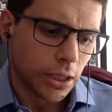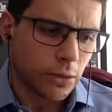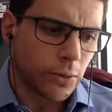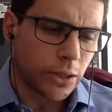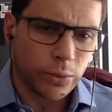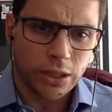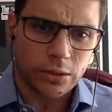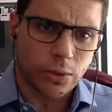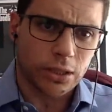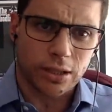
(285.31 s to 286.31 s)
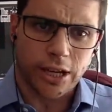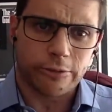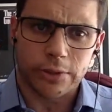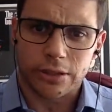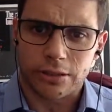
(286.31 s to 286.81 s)
Whereas we just want the
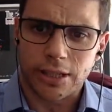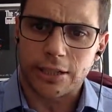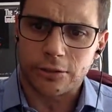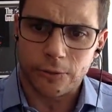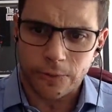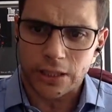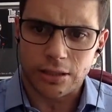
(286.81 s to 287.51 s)
government to fix